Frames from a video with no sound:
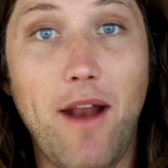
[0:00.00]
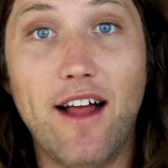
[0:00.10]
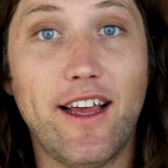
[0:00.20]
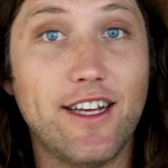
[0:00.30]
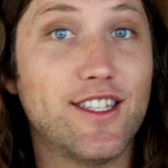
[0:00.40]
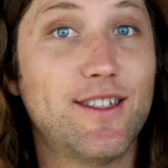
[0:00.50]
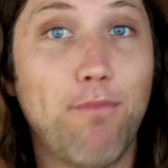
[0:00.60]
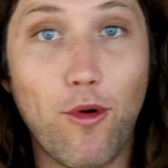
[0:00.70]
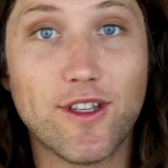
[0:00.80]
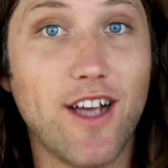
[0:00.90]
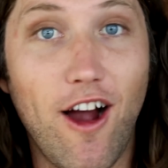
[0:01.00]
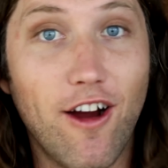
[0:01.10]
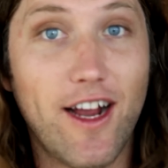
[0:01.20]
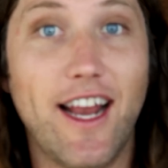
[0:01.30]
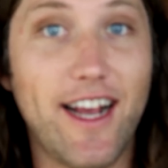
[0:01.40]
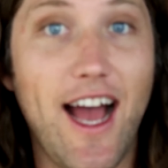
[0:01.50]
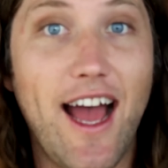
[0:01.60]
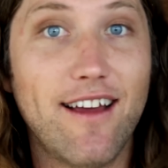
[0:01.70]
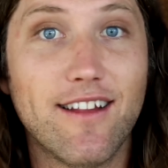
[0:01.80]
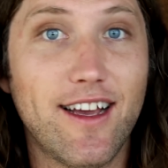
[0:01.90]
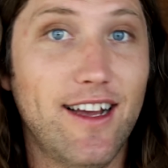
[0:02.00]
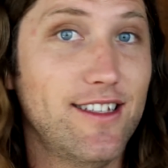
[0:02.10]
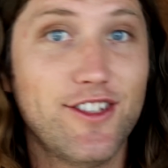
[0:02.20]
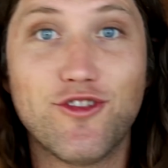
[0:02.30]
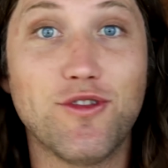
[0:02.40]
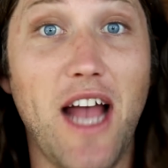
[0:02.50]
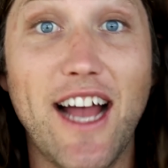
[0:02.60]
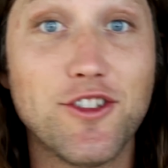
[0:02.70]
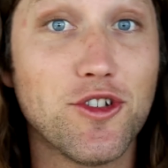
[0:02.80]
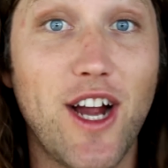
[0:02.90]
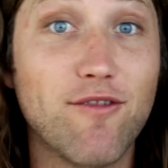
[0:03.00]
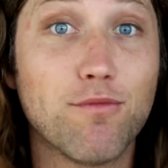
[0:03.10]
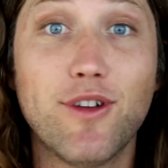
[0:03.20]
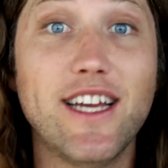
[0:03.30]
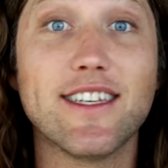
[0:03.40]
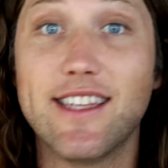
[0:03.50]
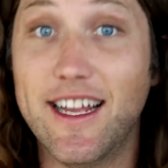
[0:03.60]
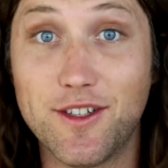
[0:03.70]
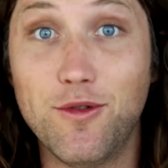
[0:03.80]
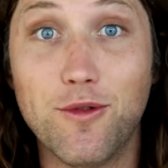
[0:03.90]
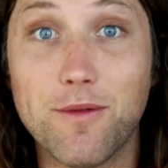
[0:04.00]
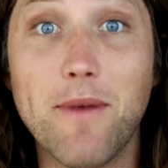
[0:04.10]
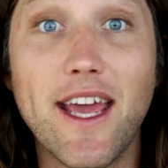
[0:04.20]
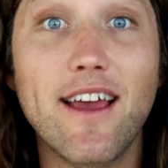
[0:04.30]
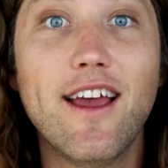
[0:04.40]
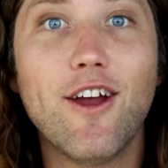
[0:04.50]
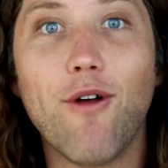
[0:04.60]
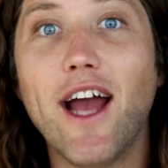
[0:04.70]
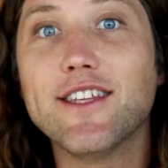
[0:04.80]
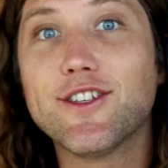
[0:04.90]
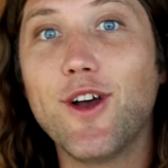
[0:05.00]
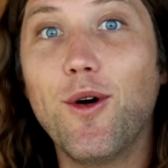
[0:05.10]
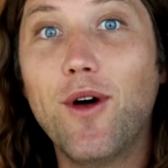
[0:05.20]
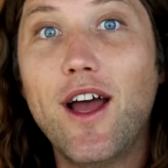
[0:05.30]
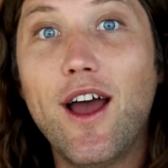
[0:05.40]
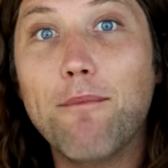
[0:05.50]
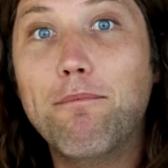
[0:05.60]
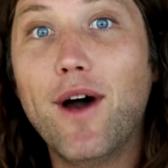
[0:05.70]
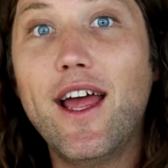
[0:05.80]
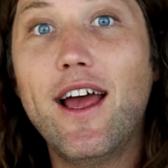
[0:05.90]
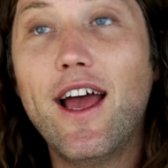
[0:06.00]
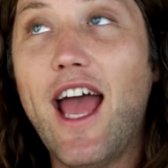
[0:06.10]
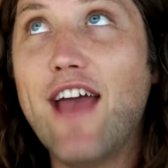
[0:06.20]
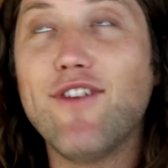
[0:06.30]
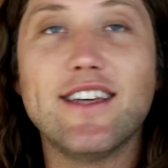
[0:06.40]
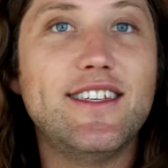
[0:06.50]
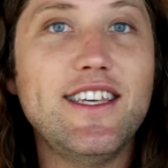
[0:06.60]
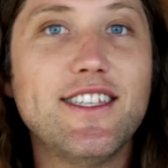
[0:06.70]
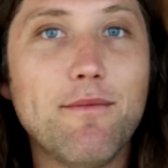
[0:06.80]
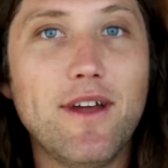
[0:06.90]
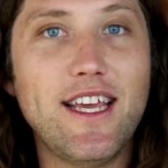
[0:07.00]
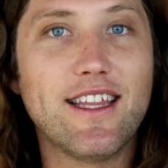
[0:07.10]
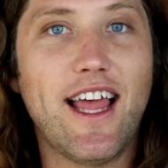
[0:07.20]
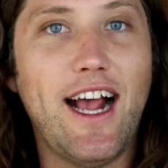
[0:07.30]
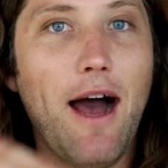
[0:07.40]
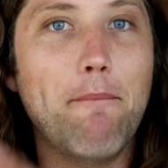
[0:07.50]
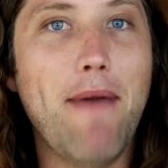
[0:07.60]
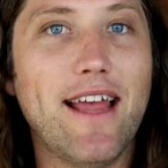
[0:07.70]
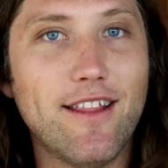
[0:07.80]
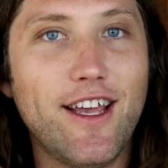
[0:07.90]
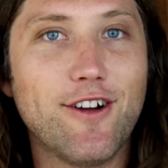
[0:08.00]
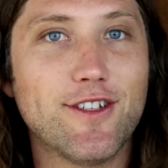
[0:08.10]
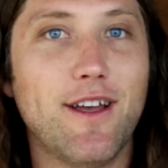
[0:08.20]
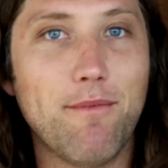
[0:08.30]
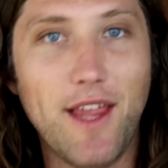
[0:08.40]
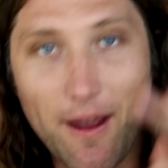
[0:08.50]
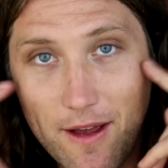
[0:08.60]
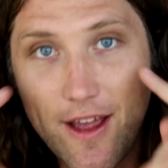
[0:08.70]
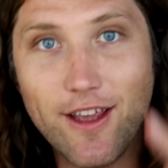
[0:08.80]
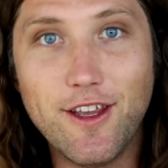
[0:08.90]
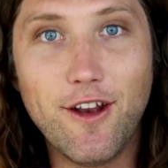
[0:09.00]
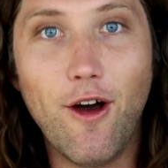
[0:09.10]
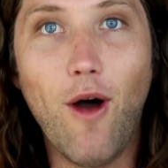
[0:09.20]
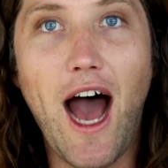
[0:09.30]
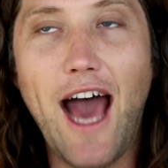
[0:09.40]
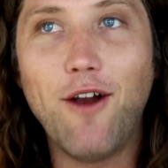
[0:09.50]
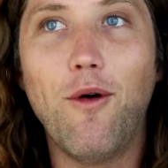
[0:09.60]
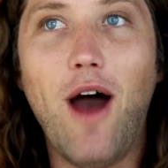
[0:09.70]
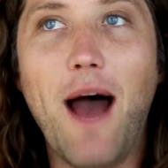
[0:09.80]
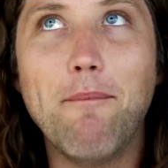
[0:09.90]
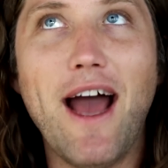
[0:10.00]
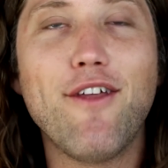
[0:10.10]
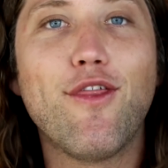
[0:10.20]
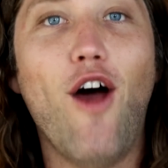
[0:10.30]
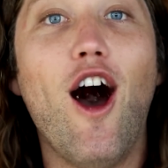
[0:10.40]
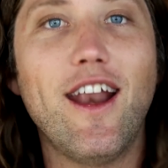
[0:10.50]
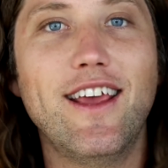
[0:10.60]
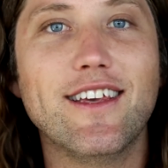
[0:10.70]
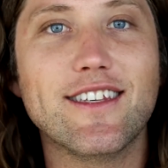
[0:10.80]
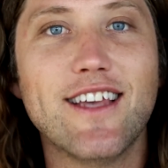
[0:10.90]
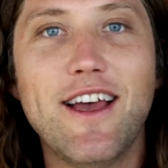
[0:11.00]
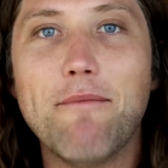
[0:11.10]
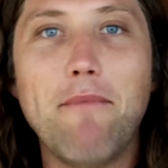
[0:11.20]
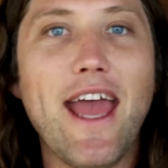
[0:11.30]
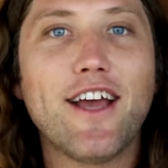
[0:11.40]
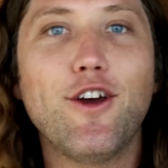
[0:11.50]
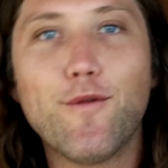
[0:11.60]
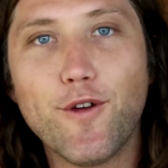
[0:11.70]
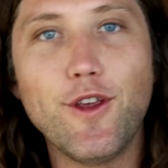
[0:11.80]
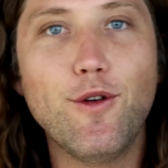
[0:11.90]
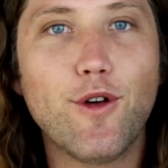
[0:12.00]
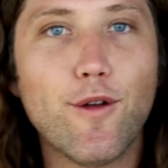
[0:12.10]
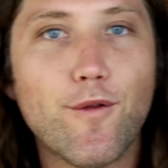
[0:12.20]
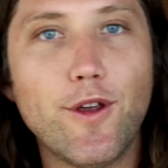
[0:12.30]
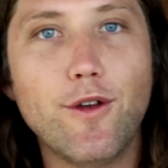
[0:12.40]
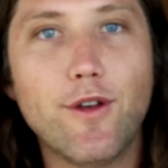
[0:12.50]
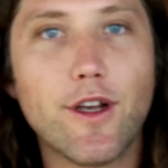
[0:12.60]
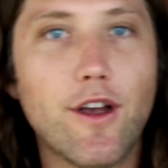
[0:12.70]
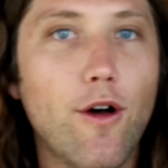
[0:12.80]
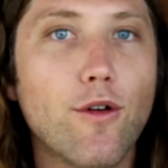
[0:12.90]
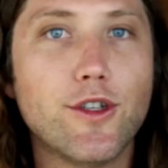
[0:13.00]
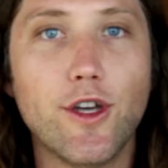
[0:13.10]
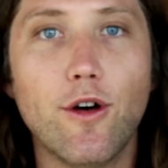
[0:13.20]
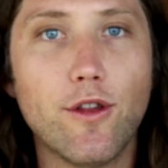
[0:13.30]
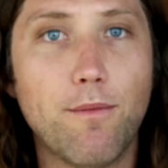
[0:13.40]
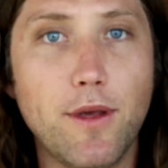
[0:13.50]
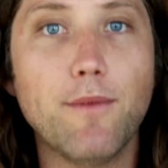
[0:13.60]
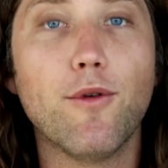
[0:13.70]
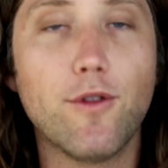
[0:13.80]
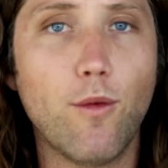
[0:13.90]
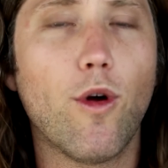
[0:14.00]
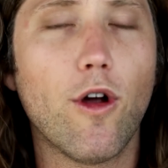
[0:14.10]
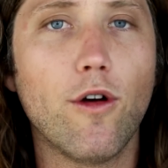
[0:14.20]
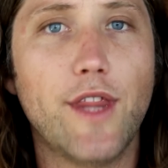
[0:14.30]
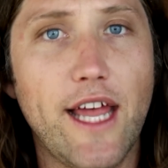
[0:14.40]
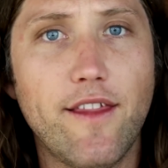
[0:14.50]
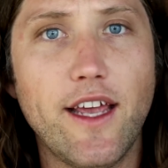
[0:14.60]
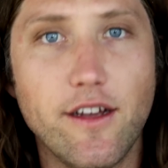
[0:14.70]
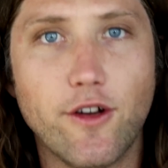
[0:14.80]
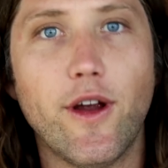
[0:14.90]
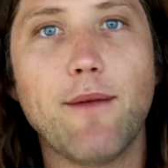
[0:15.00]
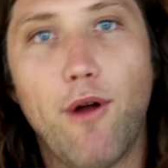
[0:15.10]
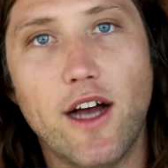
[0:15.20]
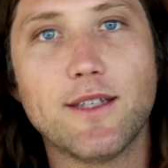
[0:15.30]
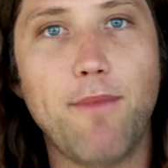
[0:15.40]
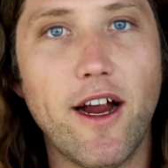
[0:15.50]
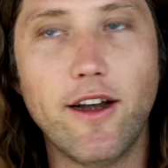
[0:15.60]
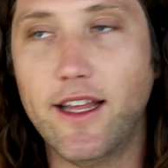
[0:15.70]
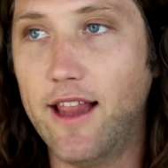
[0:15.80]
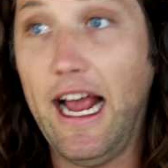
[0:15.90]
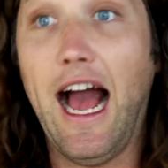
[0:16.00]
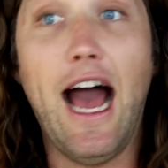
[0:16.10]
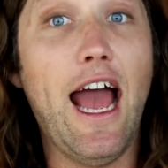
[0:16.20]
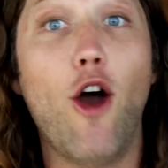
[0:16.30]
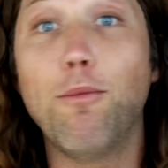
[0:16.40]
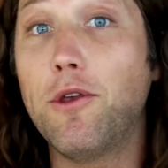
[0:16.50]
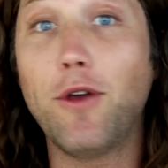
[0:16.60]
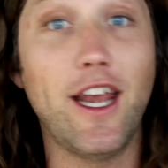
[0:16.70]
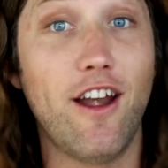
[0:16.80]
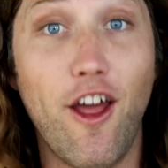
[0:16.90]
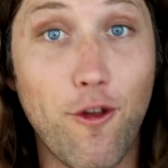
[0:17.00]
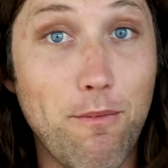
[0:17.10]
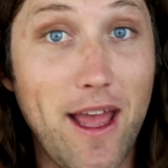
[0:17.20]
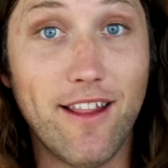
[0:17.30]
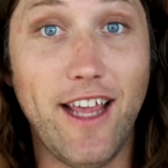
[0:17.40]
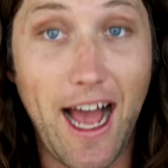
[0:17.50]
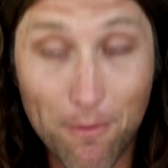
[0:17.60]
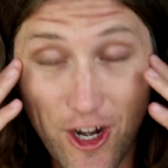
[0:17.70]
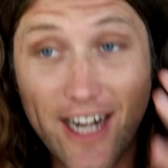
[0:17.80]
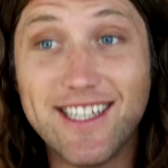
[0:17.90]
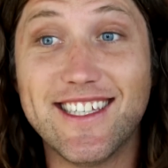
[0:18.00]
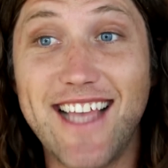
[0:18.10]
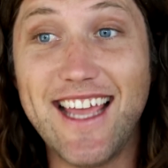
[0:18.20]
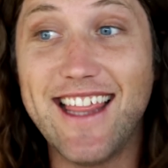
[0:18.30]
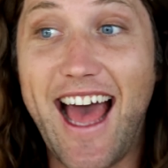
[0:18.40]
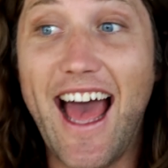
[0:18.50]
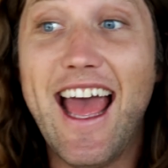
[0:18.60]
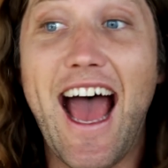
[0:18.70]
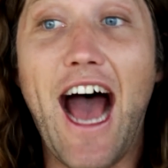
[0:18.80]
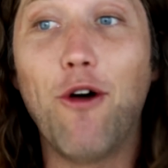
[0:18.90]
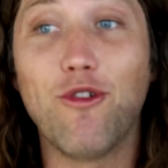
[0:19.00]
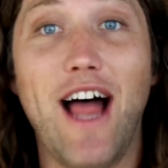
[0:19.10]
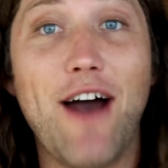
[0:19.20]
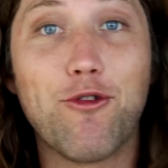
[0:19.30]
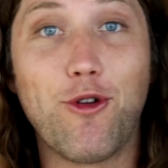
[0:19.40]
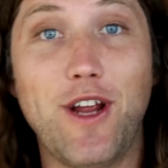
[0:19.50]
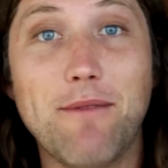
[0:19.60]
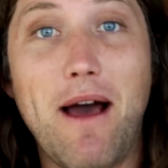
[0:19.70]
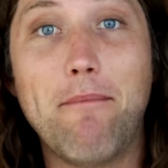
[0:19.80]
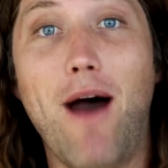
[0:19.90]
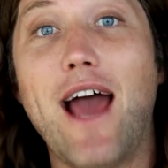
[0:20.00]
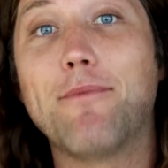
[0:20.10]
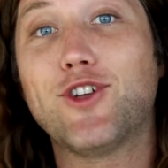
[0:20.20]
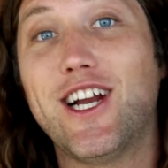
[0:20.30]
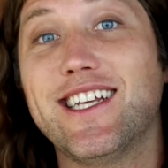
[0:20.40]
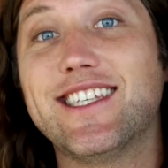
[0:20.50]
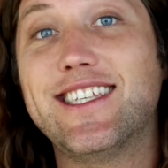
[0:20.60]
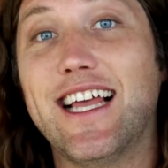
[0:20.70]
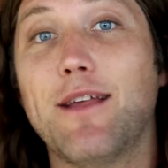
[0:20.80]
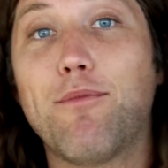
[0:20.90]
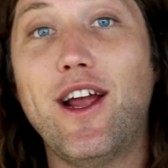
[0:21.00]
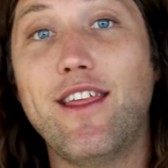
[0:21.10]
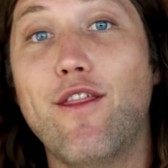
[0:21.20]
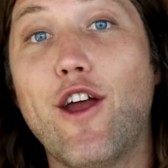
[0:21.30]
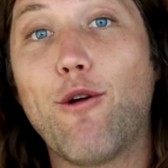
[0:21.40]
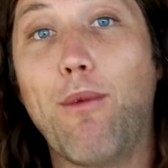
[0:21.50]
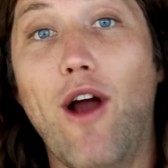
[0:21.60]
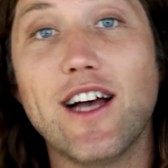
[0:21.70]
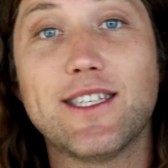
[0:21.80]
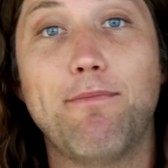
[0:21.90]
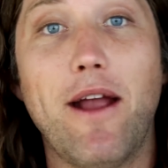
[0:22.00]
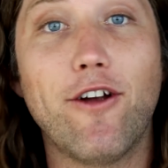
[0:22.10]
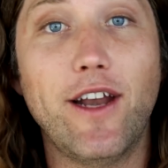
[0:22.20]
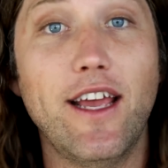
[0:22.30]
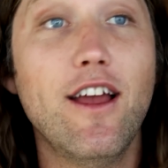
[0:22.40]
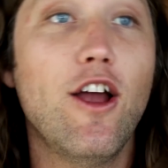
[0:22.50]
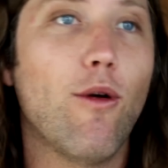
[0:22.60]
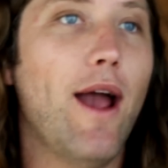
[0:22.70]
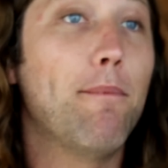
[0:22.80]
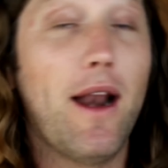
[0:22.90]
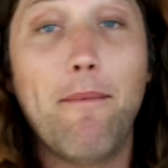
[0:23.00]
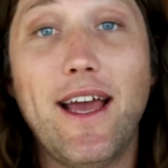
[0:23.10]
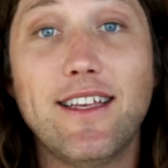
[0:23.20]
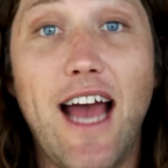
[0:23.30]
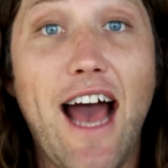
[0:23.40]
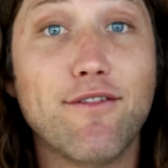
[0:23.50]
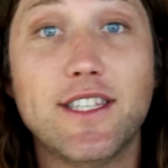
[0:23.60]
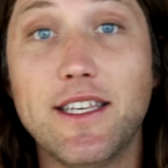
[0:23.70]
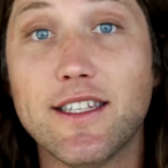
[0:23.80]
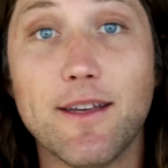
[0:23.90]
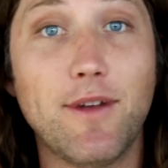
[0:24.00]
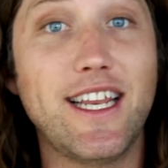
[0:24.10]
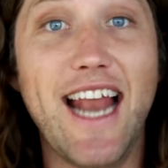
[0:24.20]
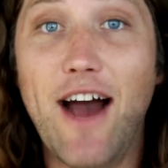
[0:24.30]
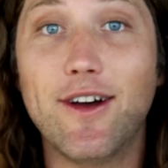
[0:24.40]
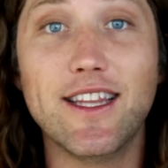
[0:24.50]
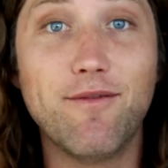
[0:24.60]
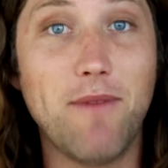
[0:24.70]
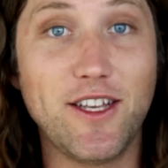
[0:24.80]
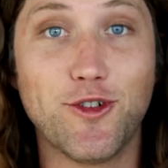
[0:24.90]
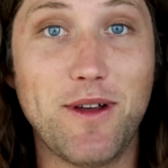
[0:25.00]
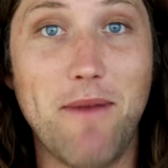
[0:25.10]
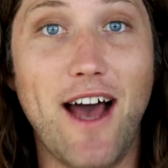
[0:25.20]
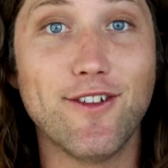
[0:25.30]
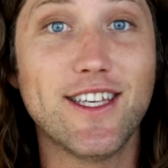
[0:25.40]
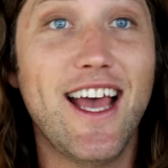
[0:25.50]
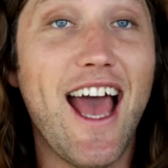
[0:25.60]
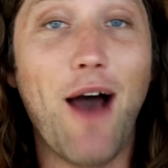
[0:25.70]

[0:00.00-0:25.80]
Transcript: am not like a sports car kind of guy. Like, I just, I just drive a Prius and that's cool with me, right? So, but if I see somebody in like a Bentley or something, you know, I don't, my thought is, man, good for you, good for you to go show the people in the world that they can create prosperity. Like, I hope you get another Bentley. I'm trying to say that out loud or in my mind. I'm trying to celebrate their prosperity, right? But I might have seen somebody, now I live in my dream house.